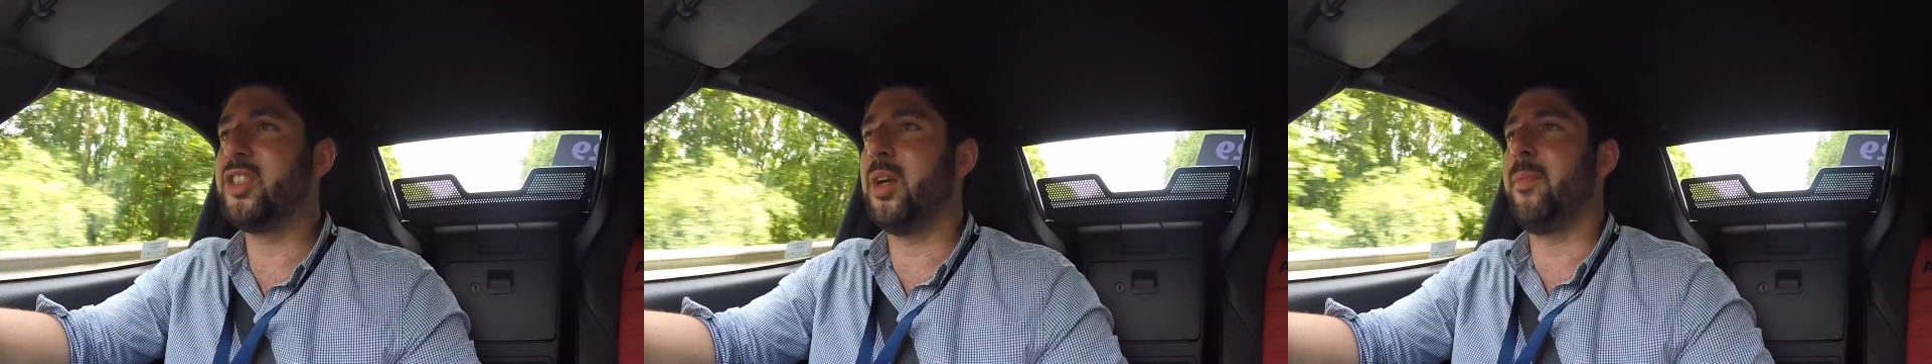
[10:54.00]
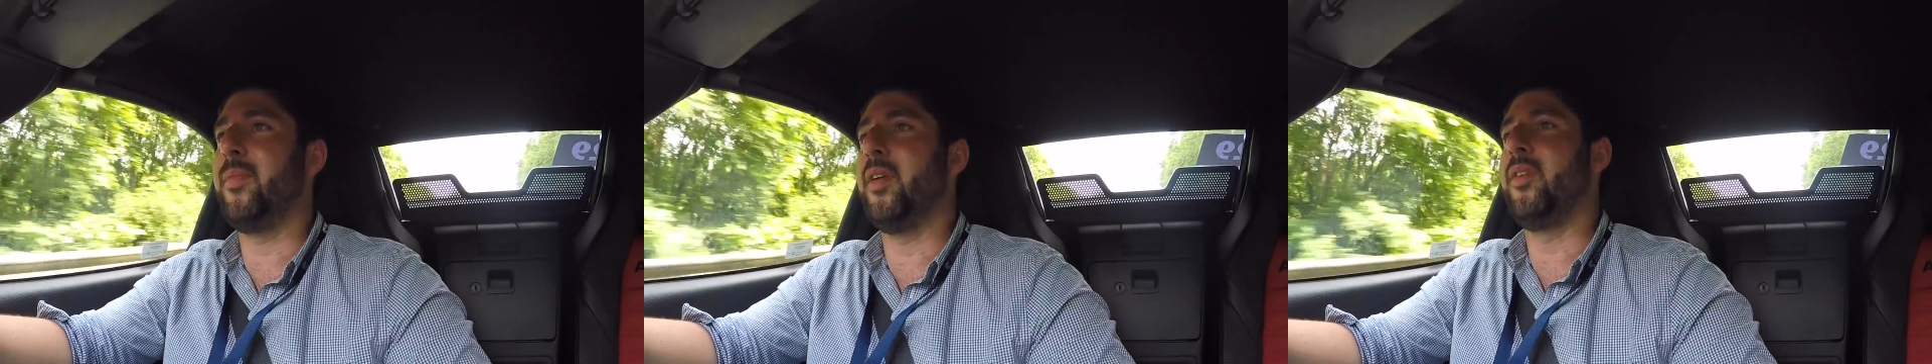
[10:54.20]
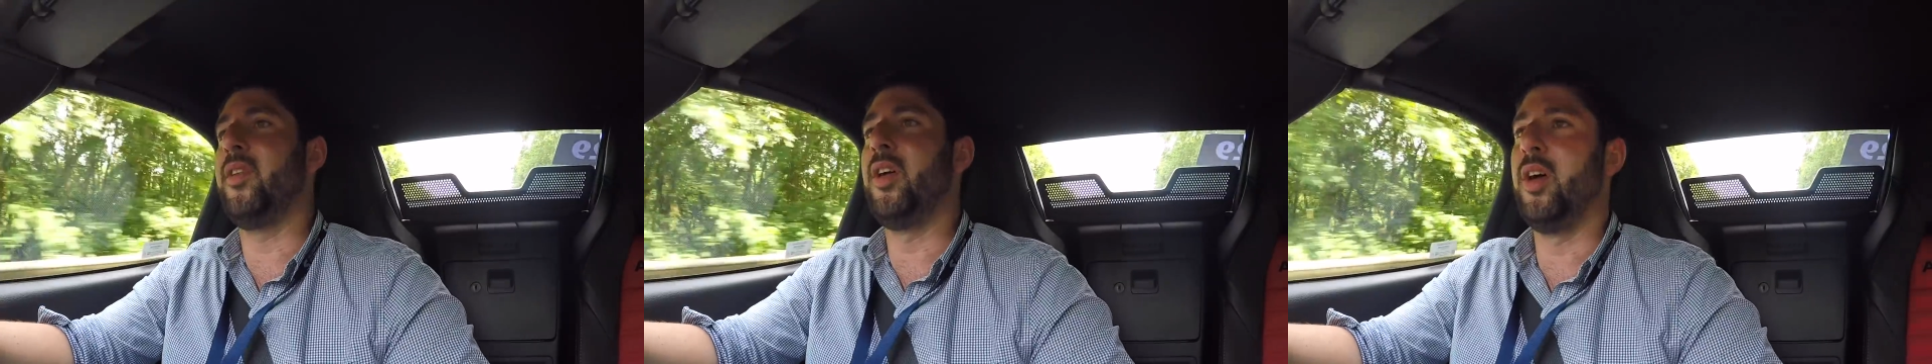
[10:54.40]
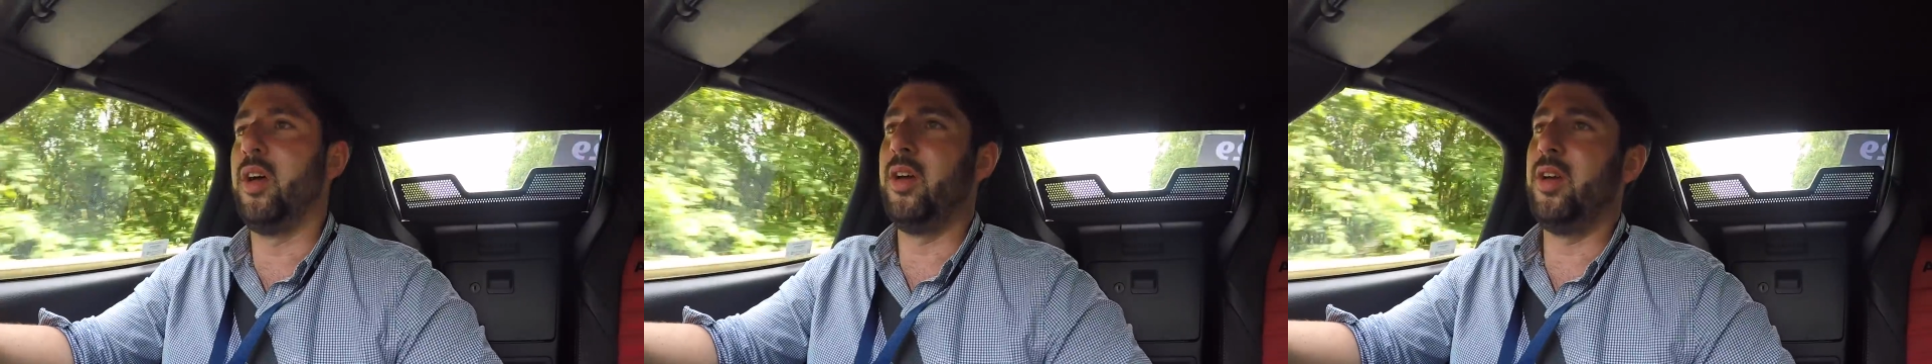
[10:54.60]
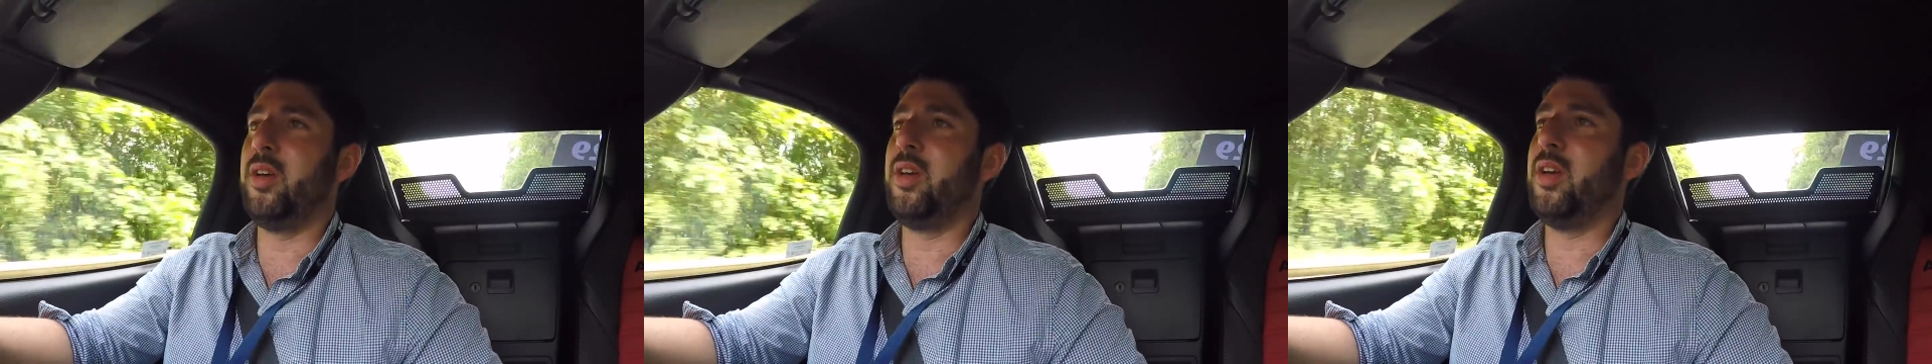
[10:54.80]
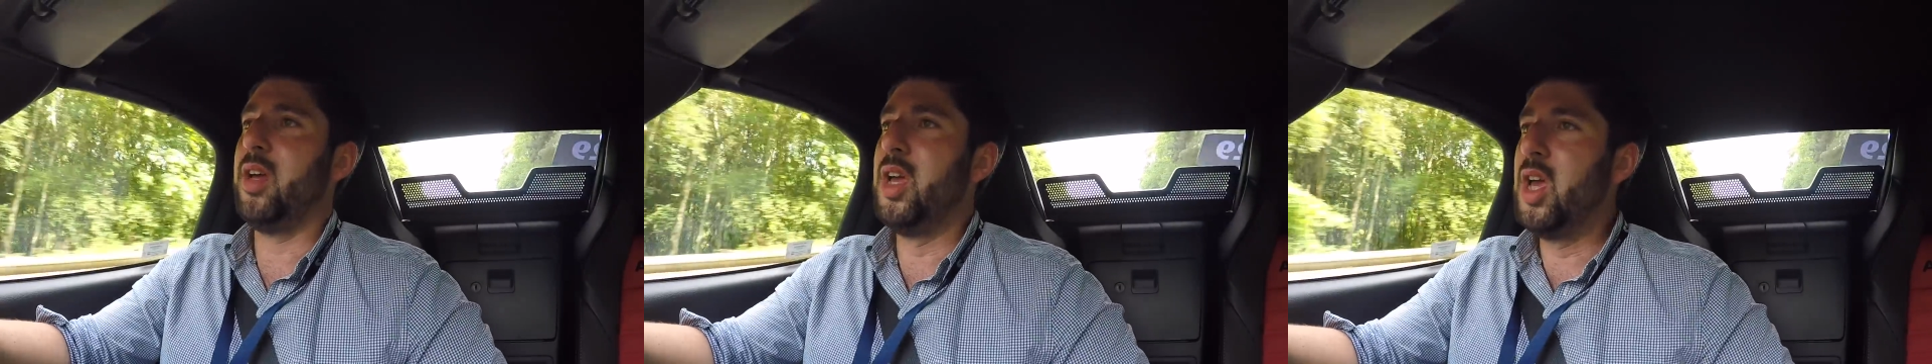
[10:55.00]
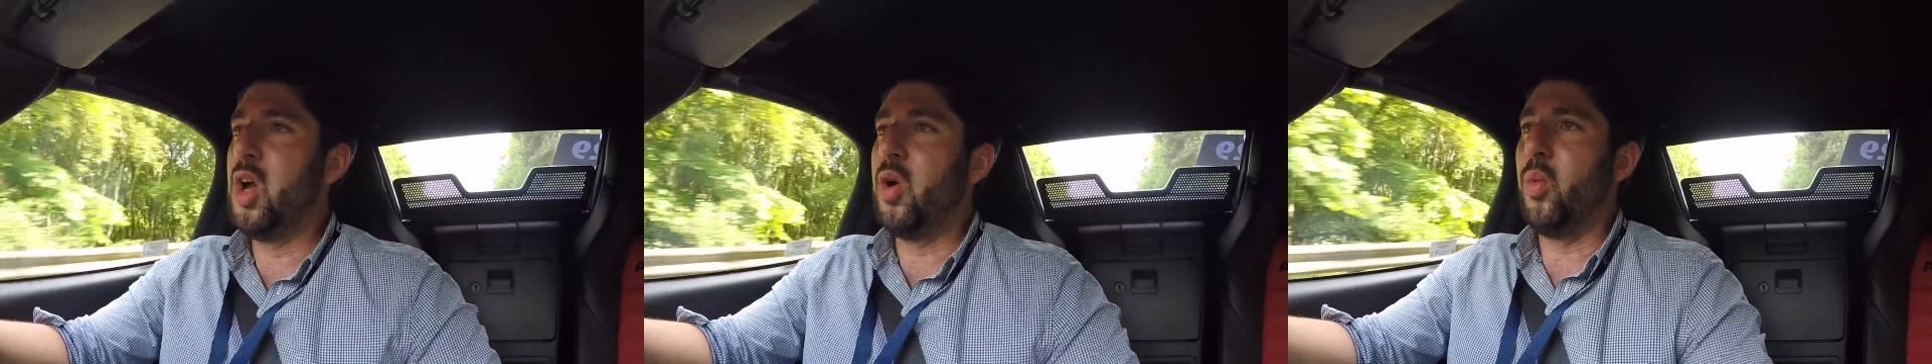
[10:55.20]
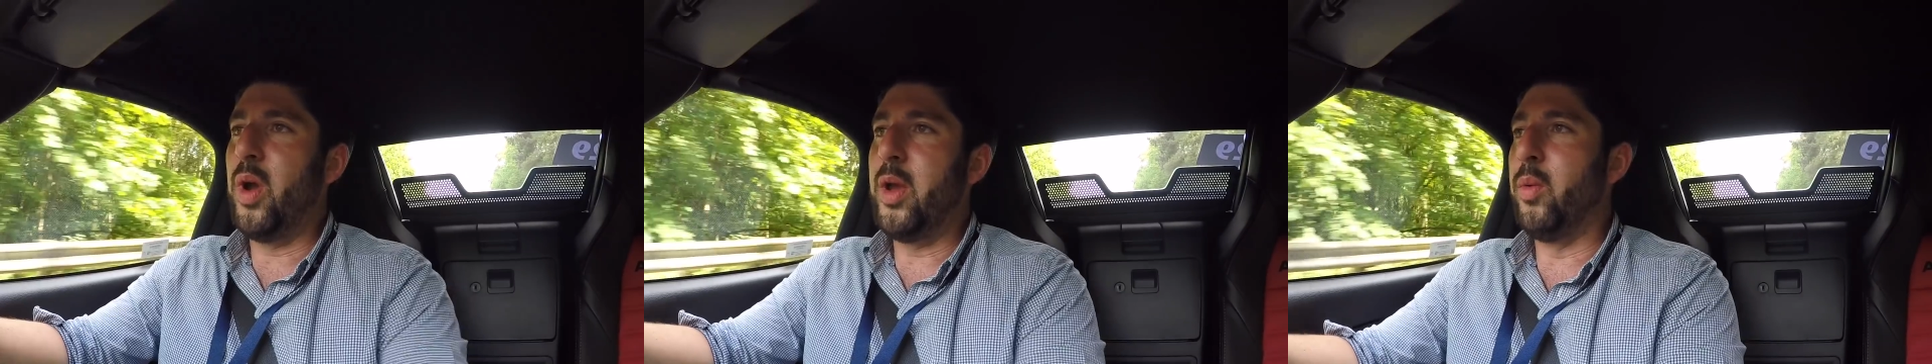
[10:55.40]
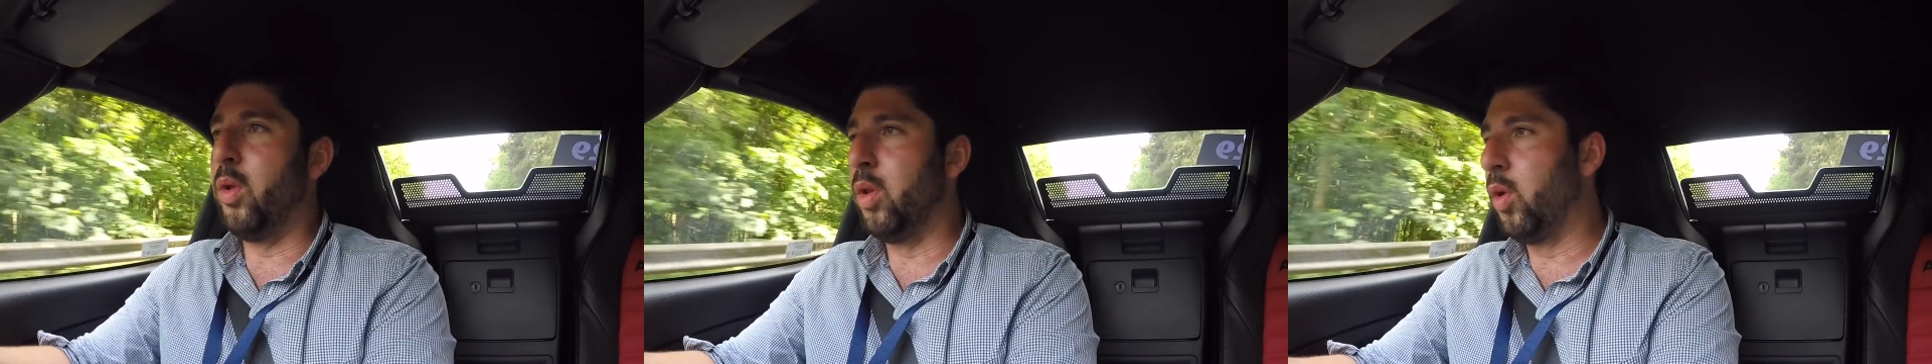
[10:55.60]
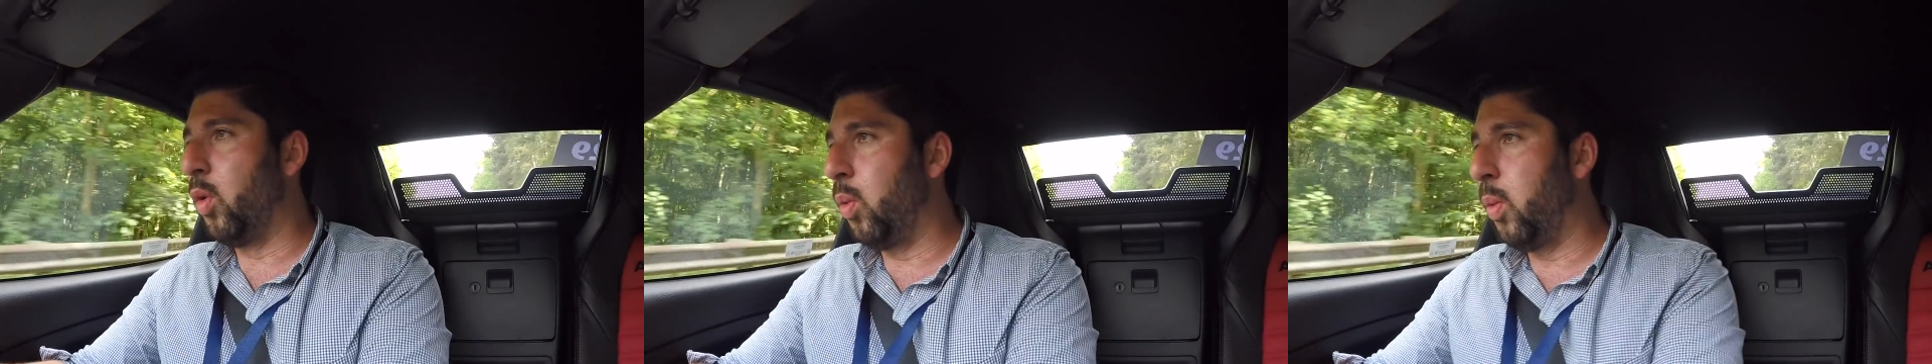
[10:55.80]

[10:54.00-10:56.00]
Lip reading: something that we will all